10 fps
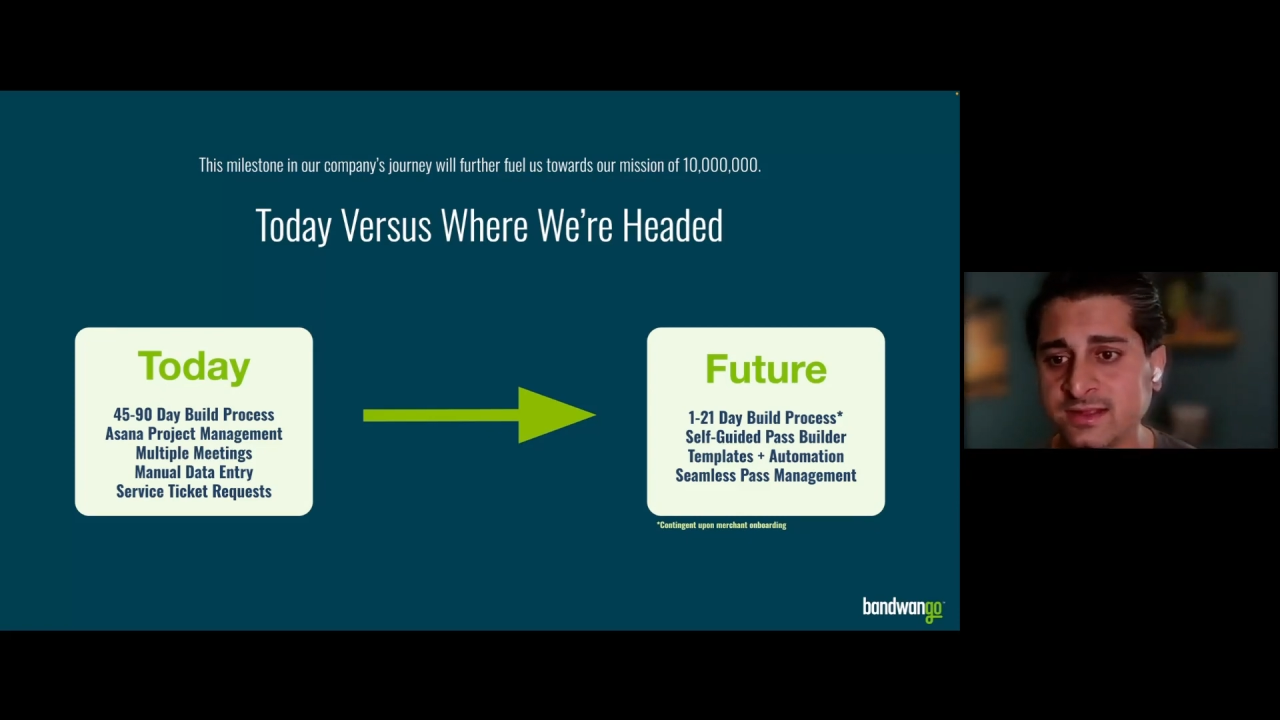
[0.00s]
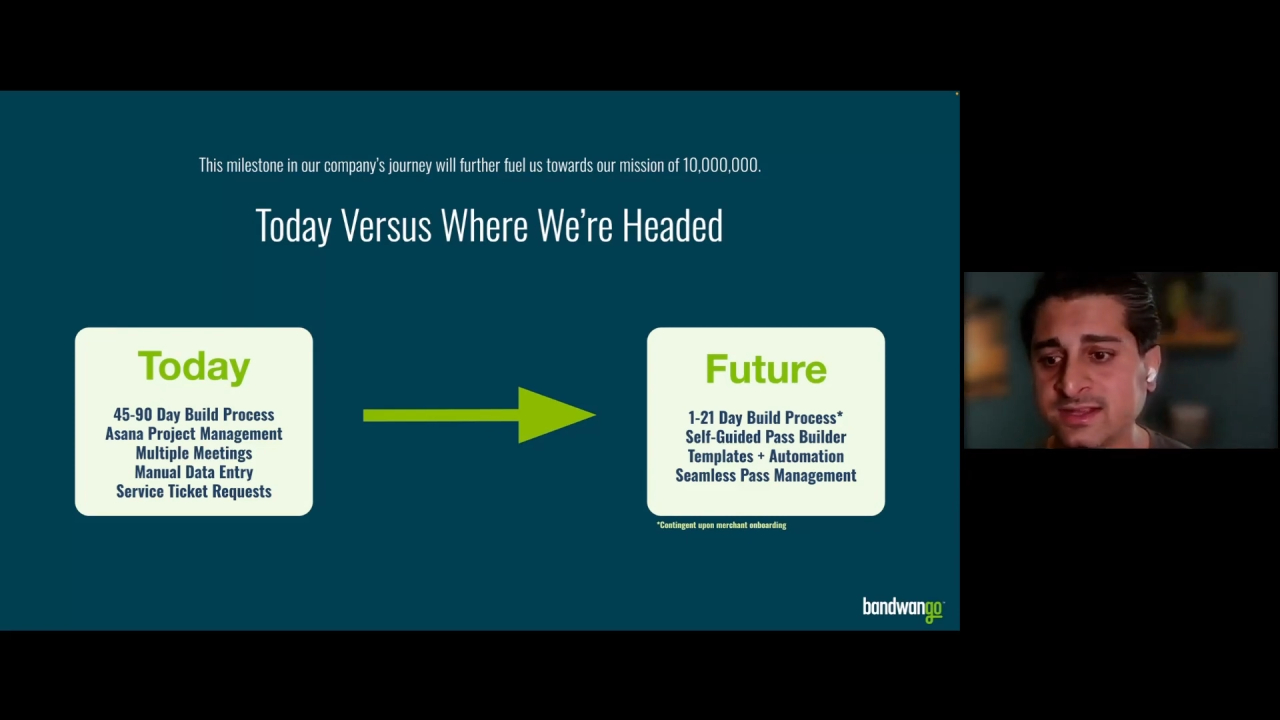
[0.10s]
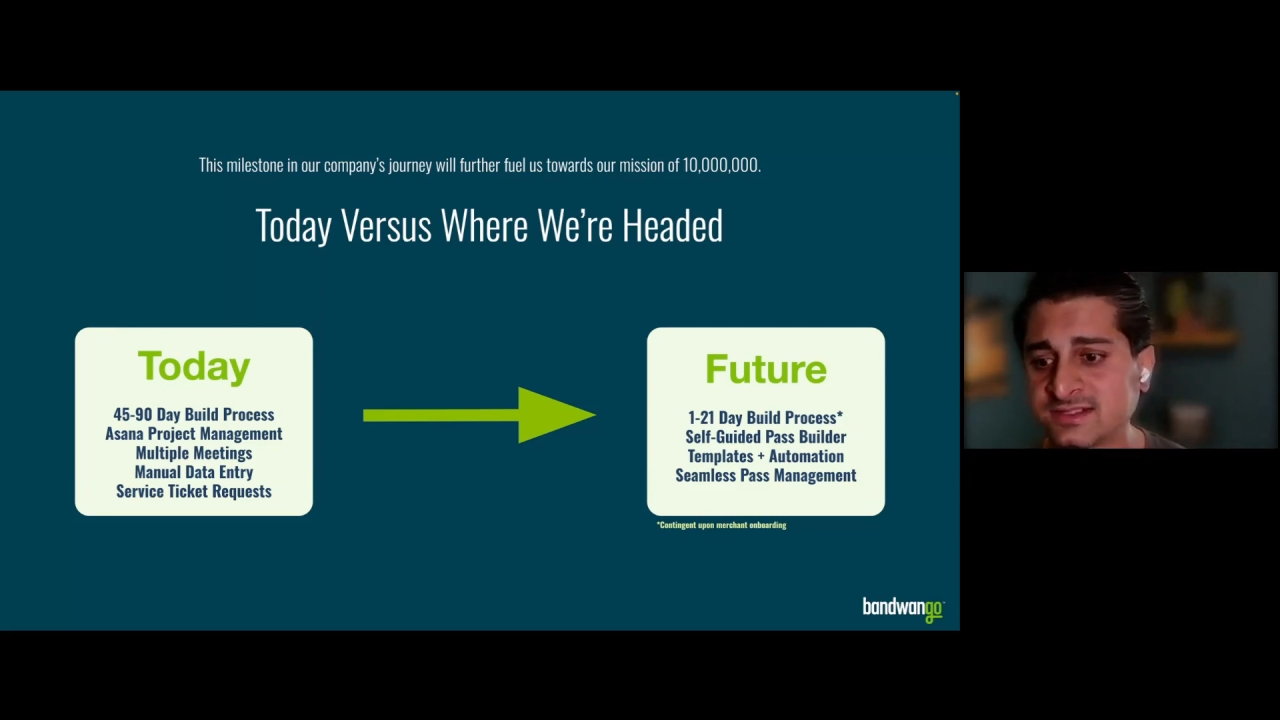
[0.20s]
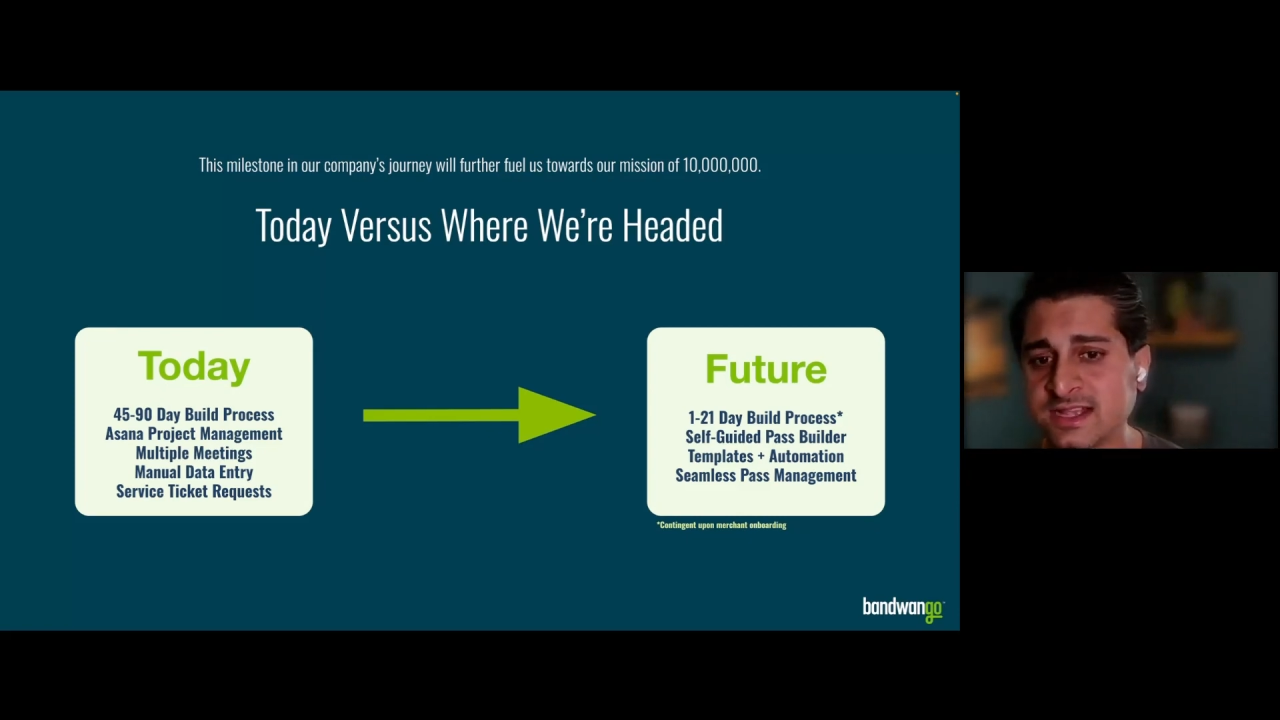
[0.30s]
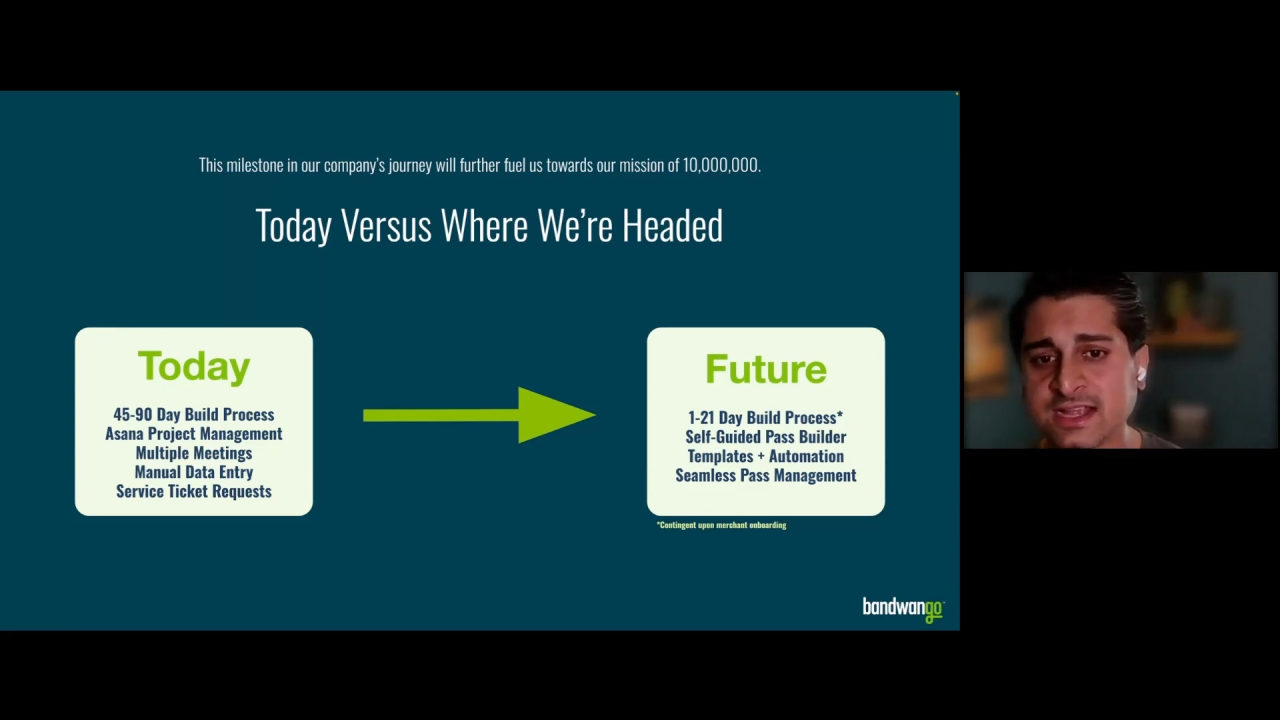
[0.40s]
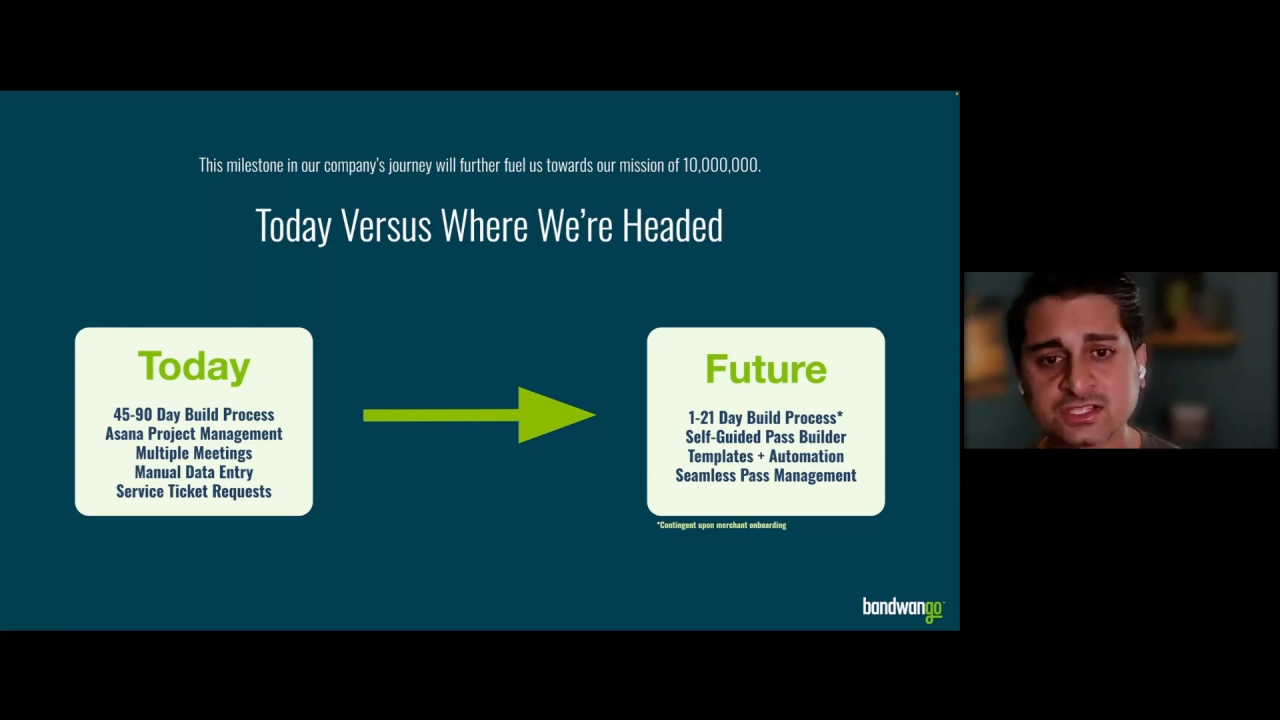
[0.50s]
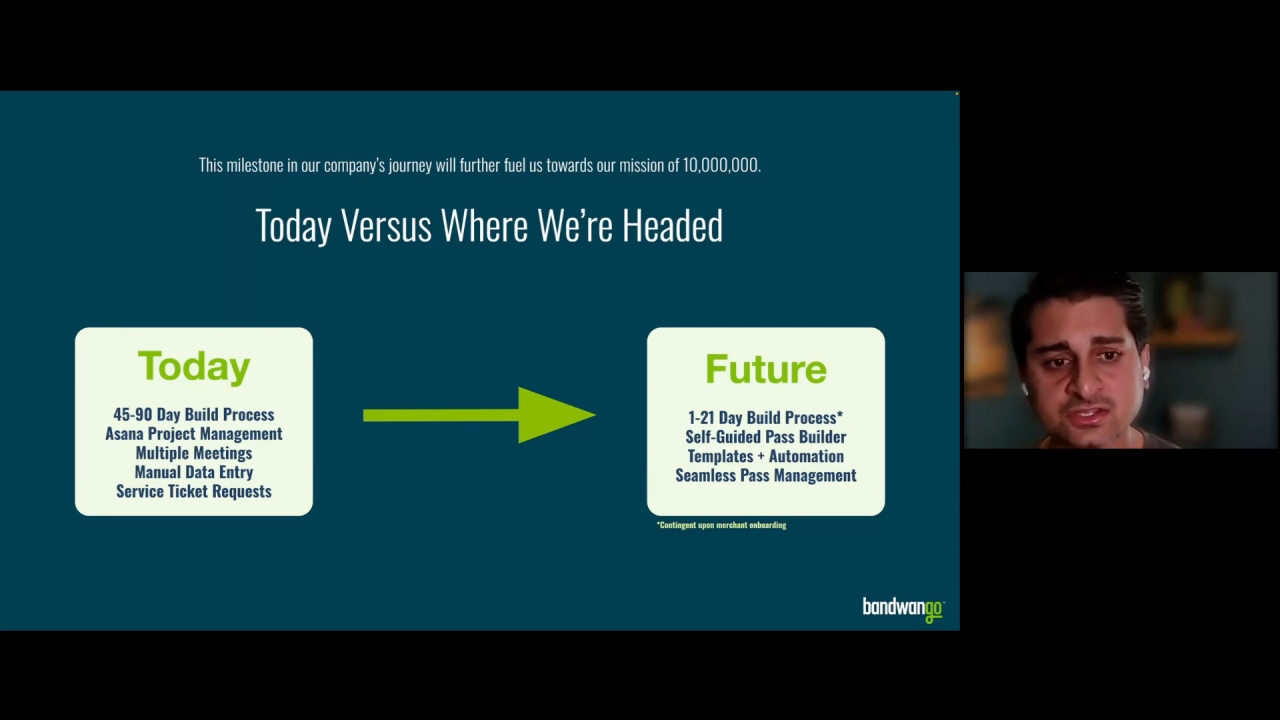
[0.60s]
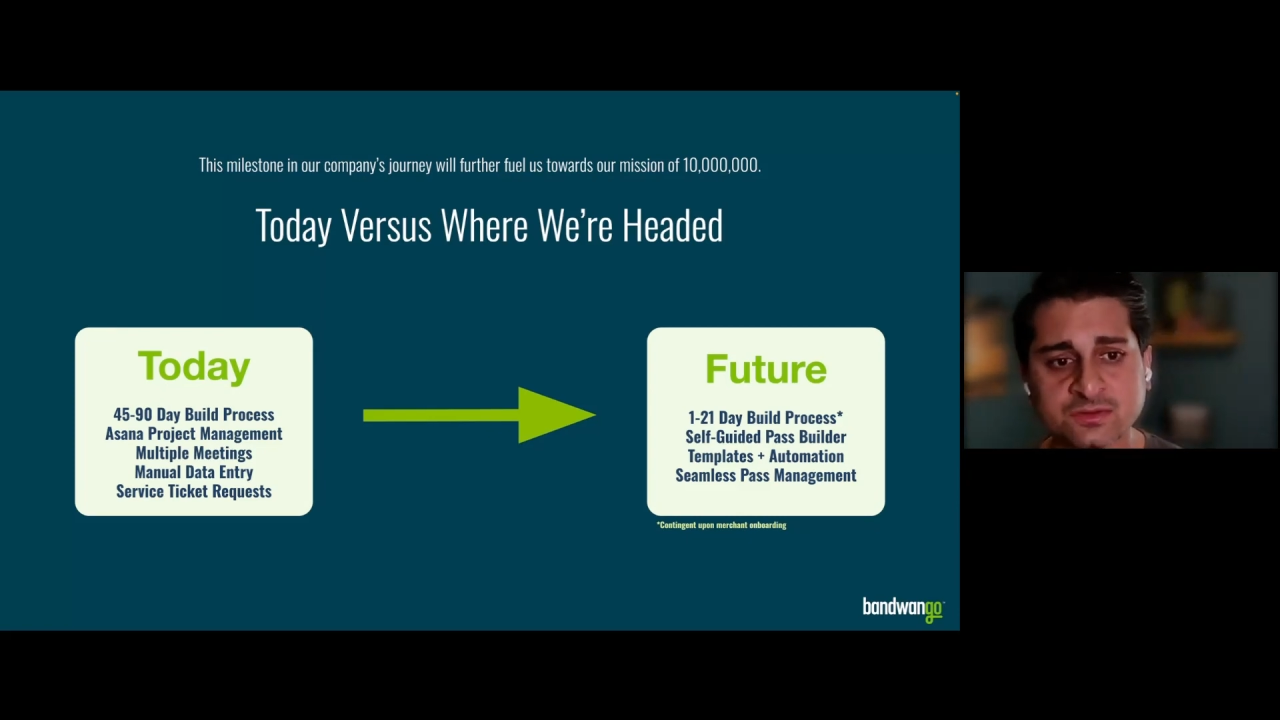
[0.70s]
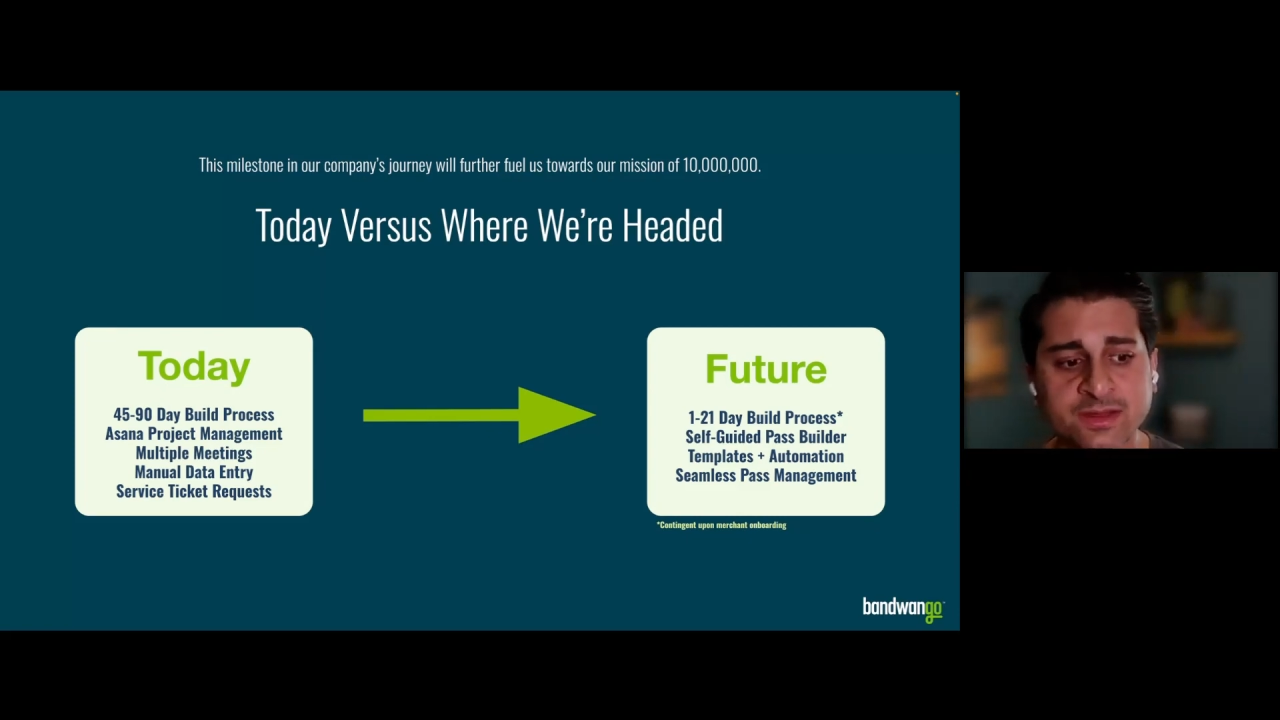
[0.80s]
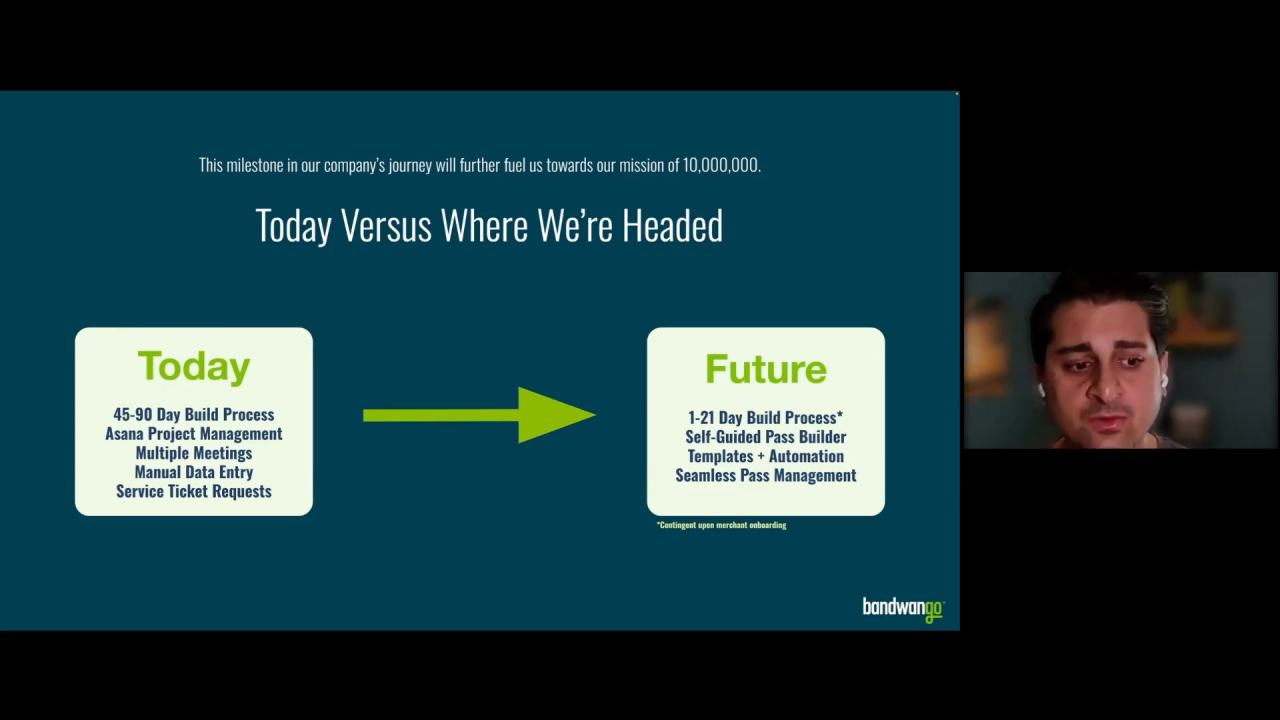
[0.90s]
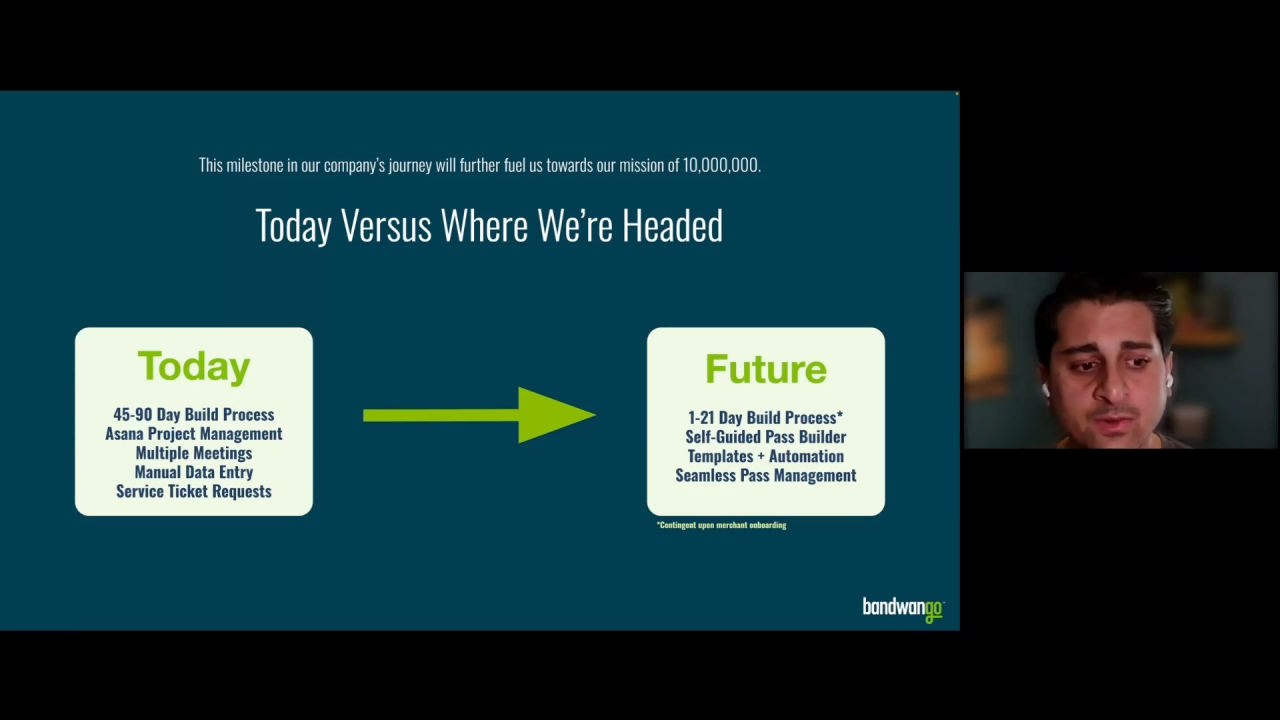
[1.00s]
things that should be